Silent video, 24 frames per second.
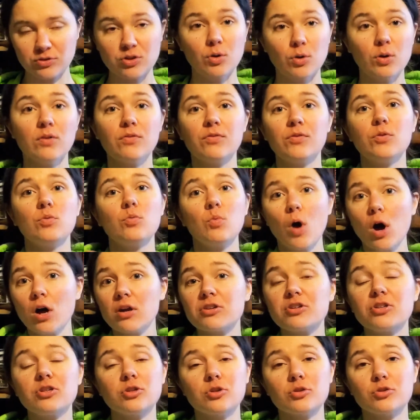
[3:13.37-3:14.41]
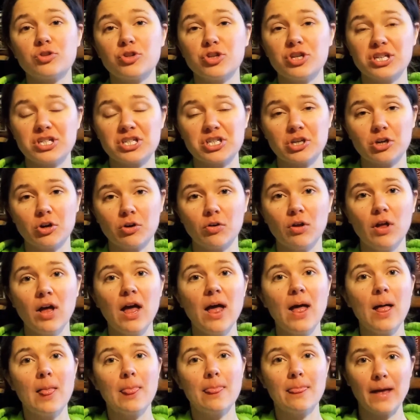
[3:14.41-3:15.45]
So if you want to do traditional,
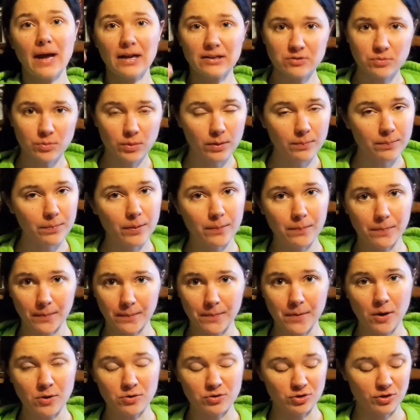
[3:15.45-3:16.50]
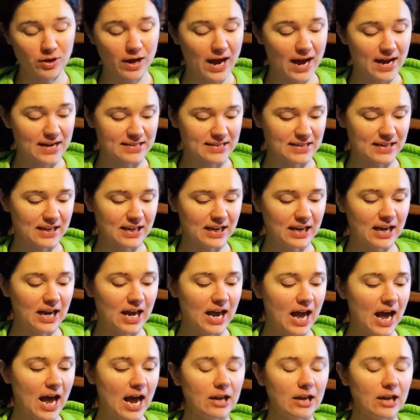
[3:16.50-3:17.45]
that's what a book proposal has in it.